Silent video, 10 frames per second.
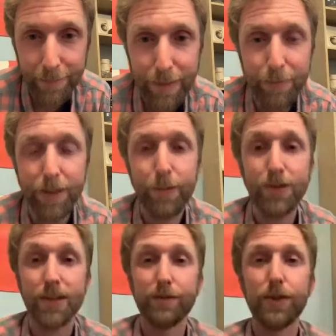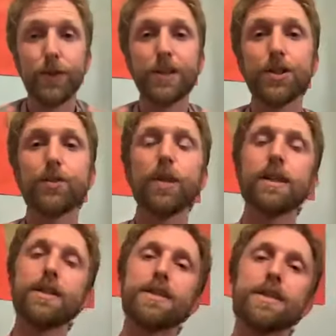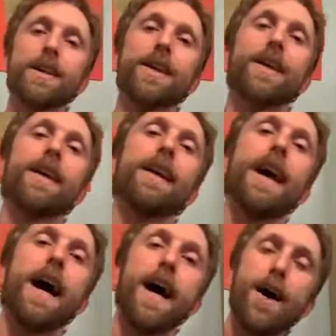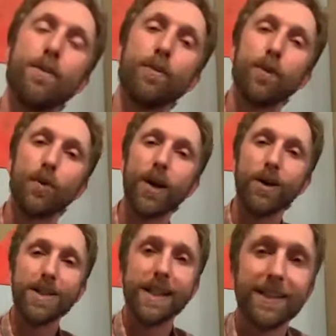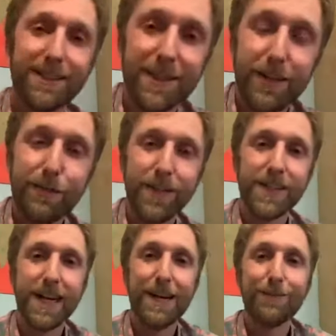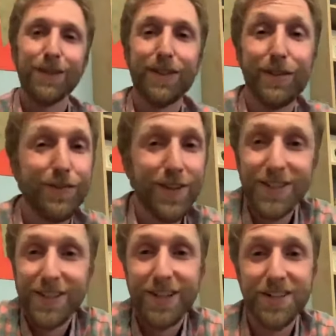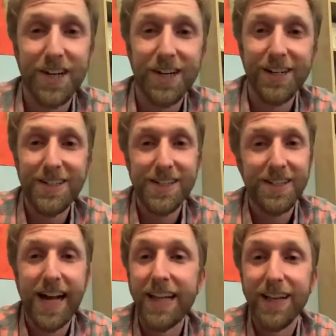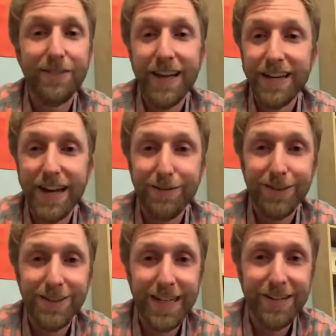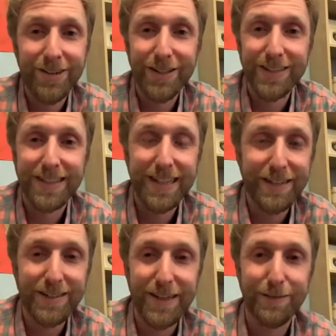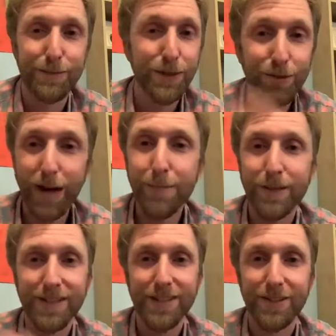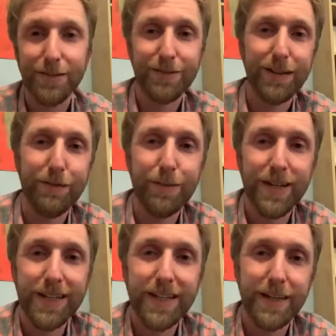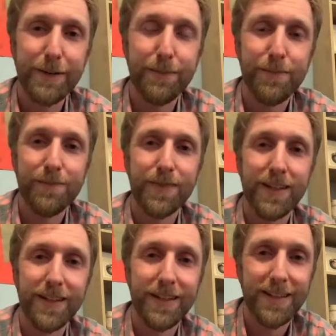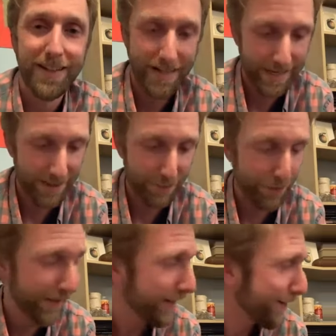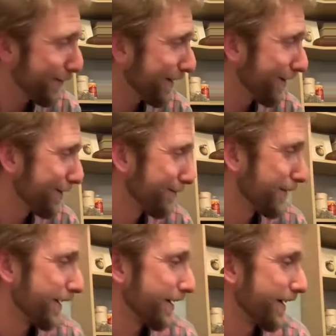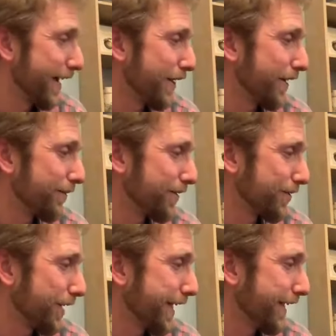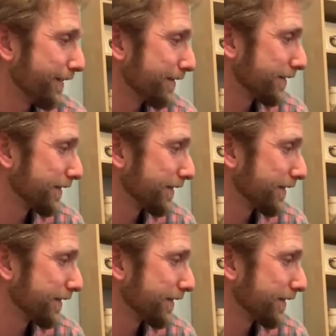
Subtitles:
Maybe the most influential ones. Well, we always had a fun time with The Fault in Our Stars, and I love that novel. I know it blew up, and so everybody has an opinion about it, but I thought it was great.